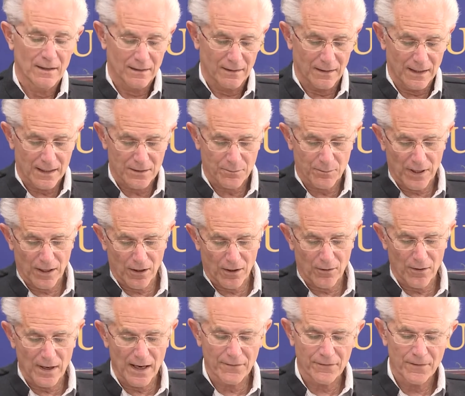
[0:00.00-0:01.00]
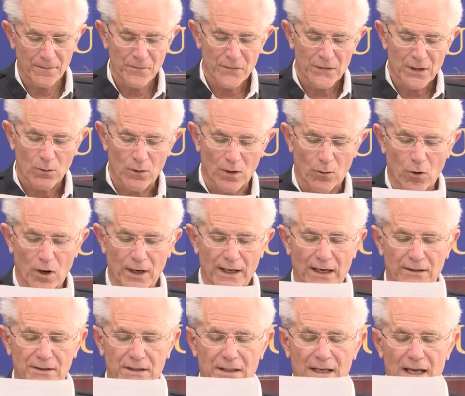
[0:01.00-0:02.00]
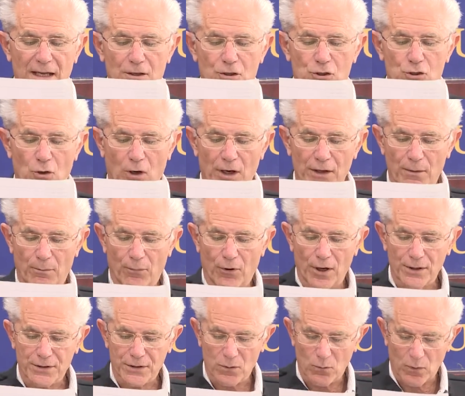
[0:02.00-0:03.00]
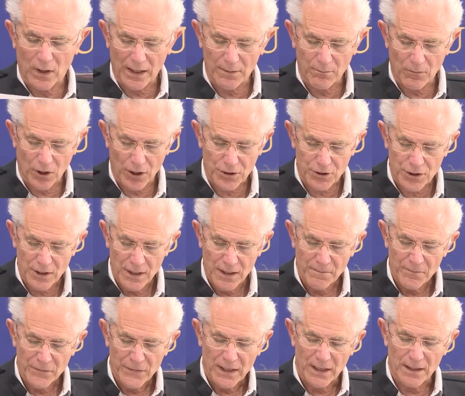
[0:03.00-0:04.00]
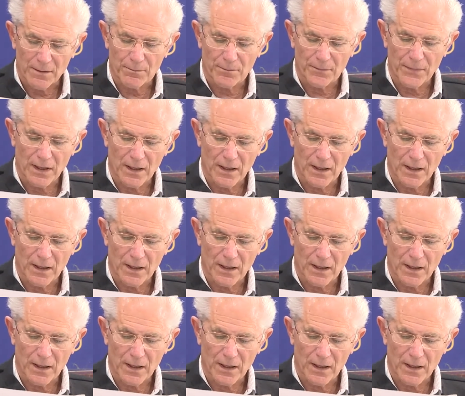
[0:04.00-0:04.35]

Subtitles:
Last paragraph, "We're walking out today to join the Boston-wide march in